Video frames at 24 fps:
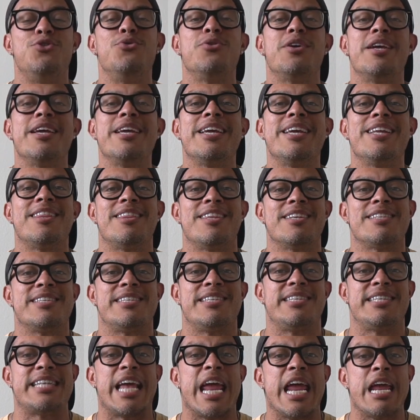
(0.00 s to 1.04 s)
You can get the
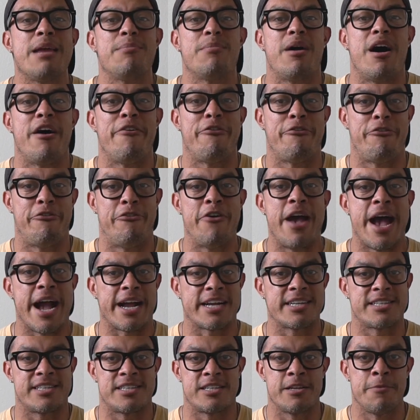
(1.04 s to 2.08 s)
same
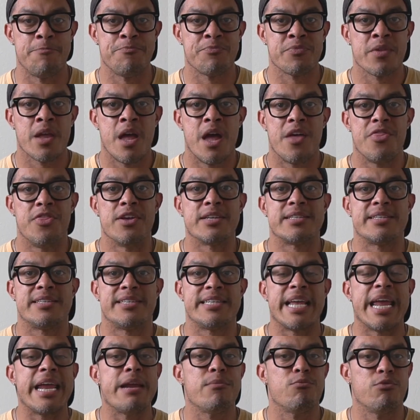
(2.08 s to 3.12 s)
effects, the
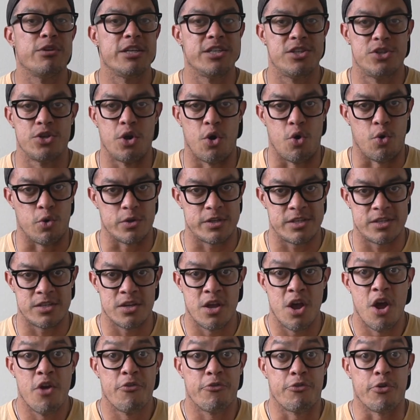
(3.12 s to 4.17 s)
same
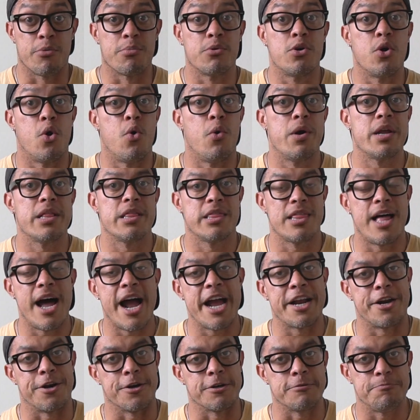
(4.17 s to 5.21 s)
results from going
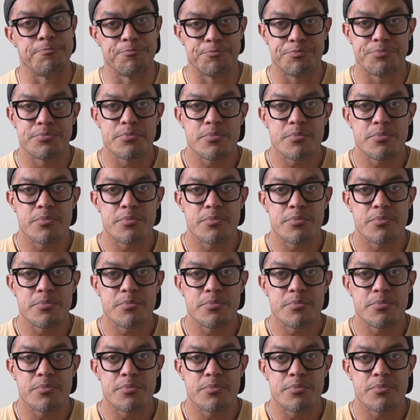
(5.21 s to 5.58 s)
lighter